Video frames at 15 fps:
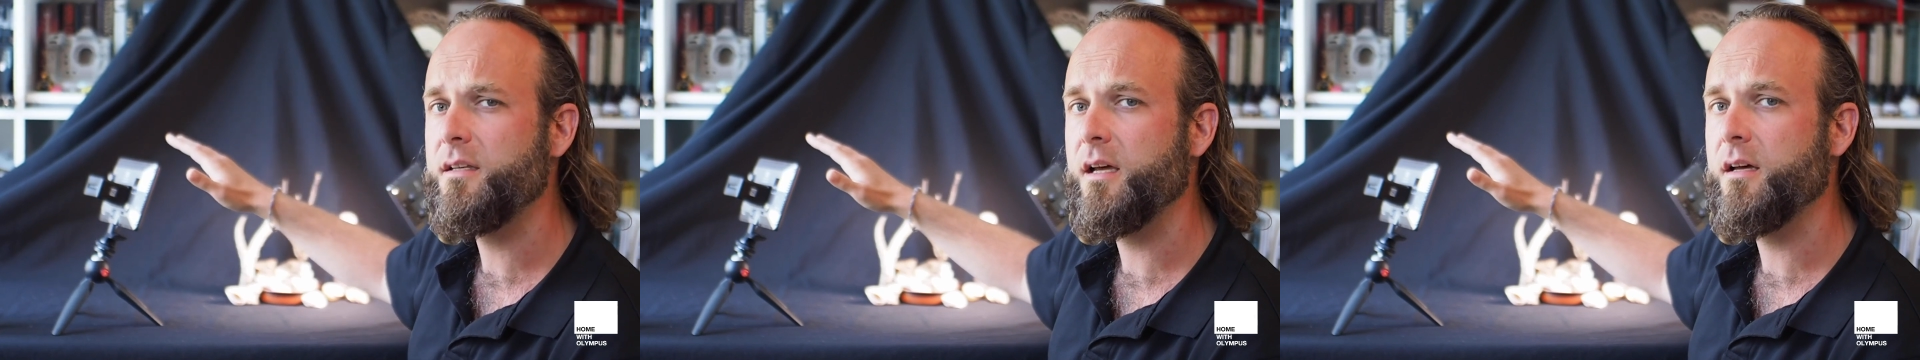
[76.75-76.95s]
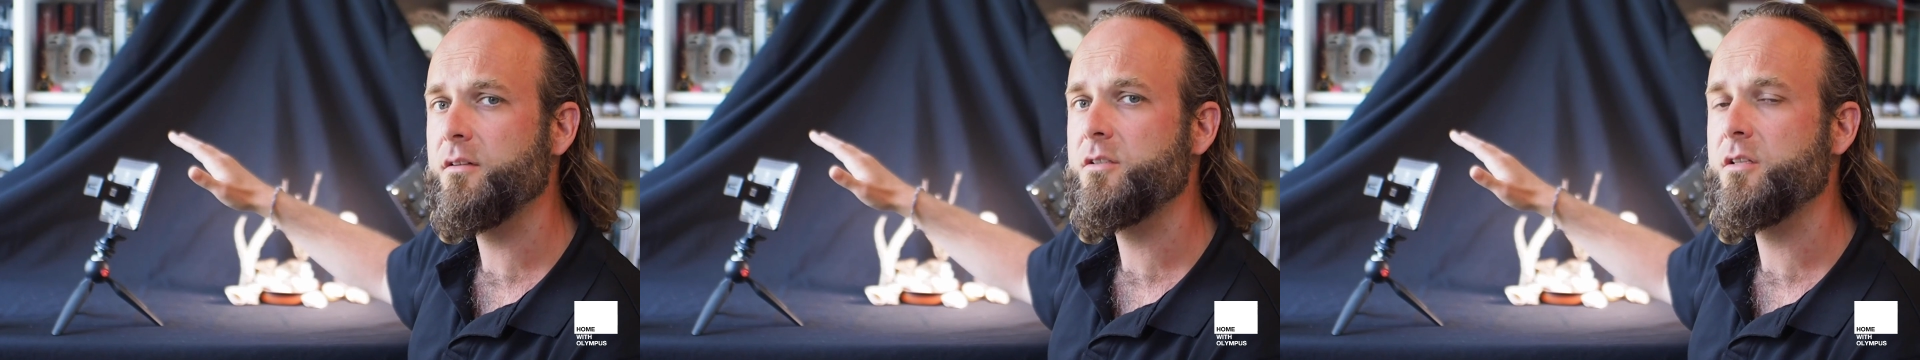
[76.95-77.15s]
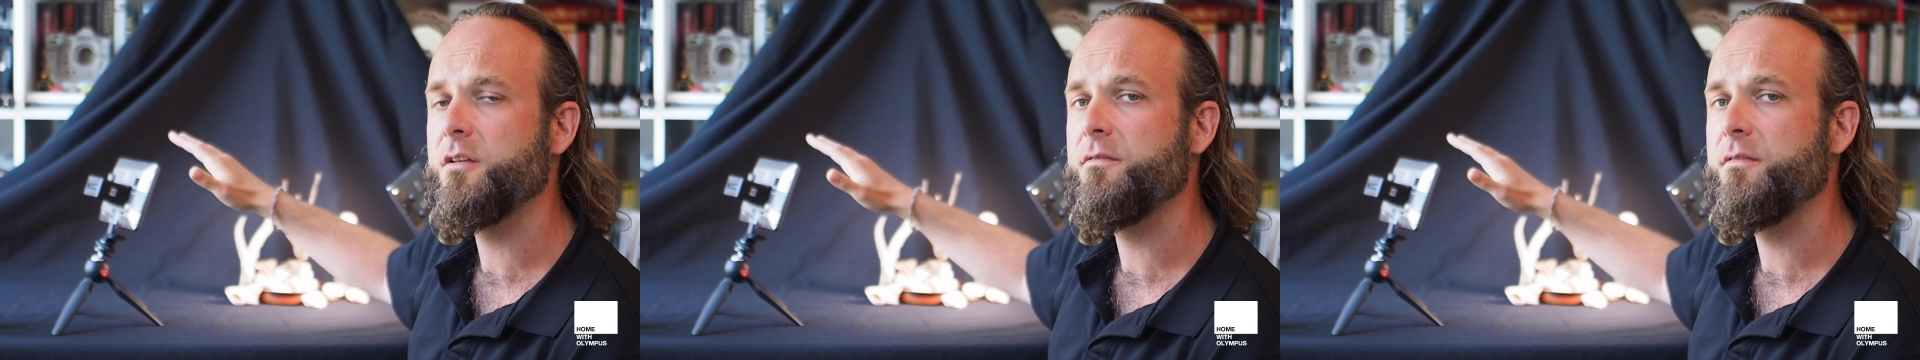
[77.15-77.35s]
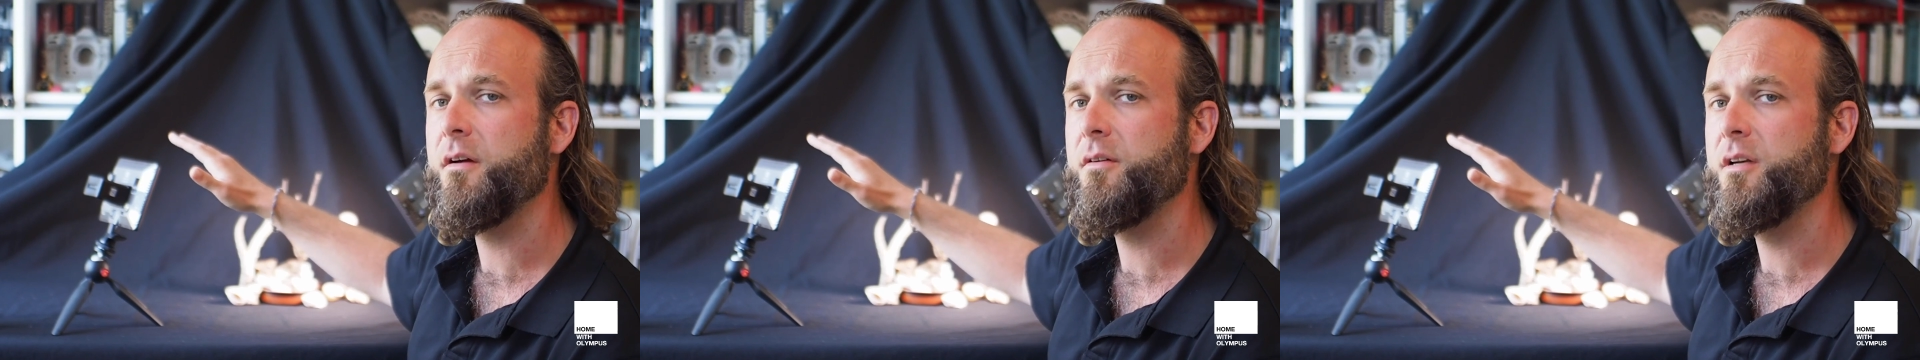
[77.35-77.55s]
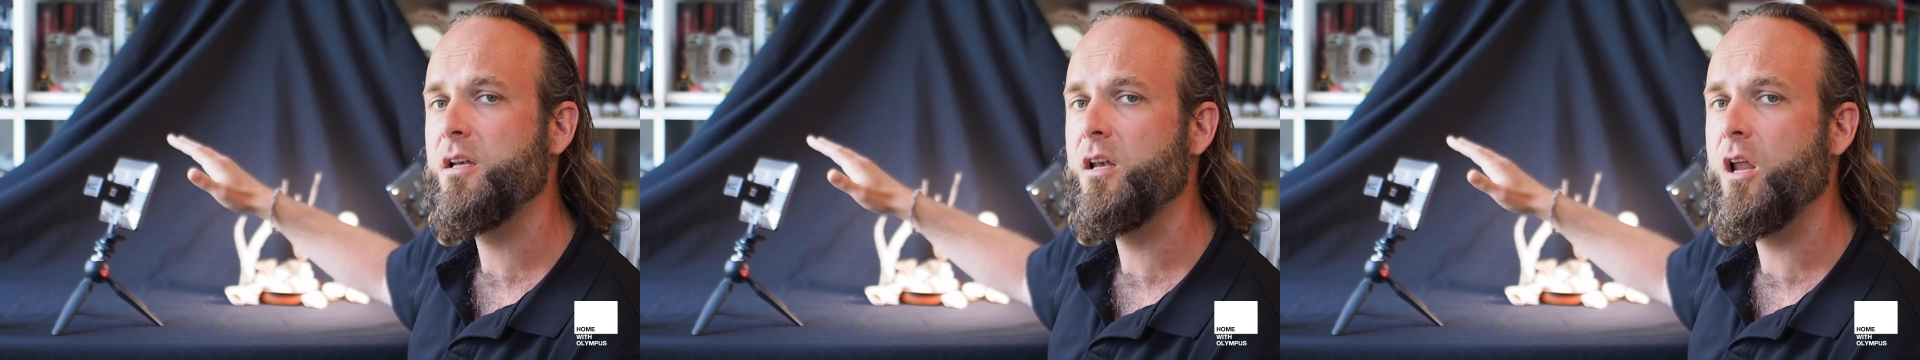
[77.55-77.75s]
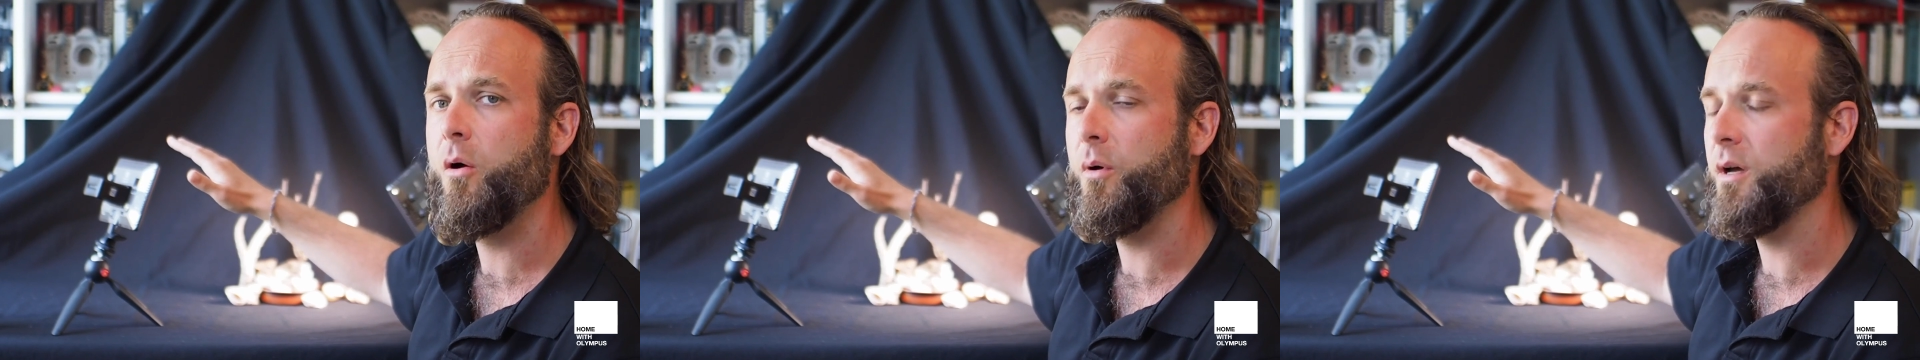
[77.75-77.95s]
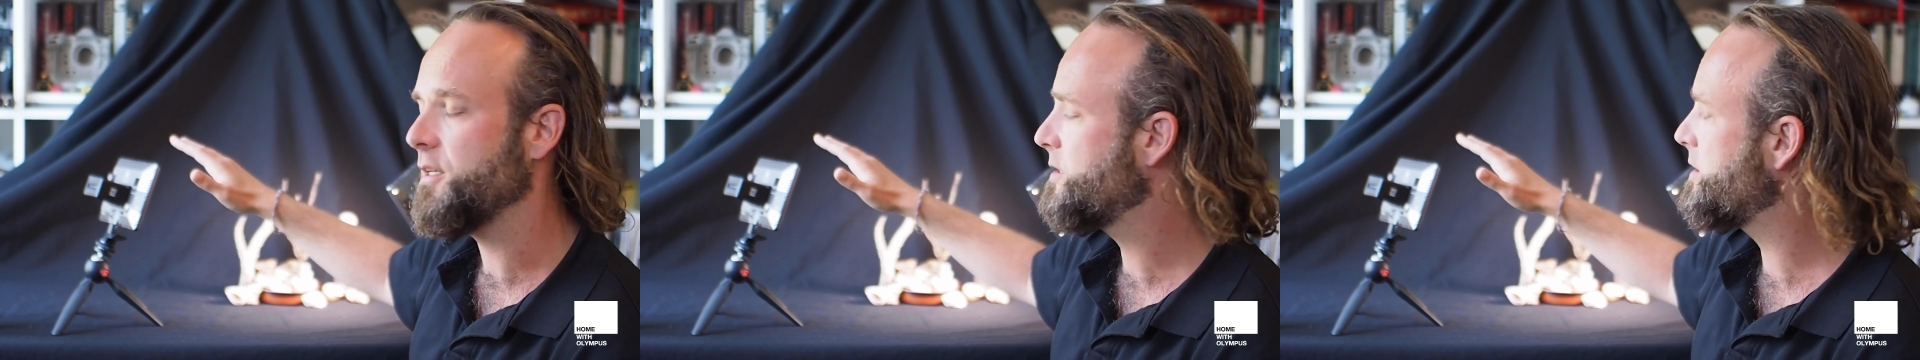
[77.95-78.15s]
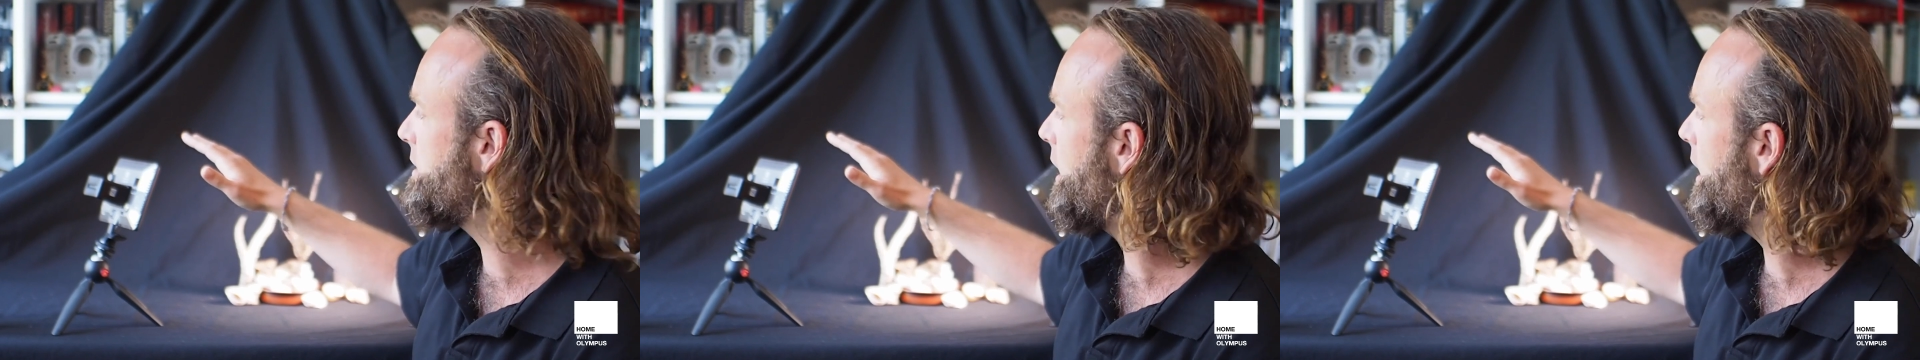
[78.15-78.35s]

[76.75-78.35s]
down to the very lowest,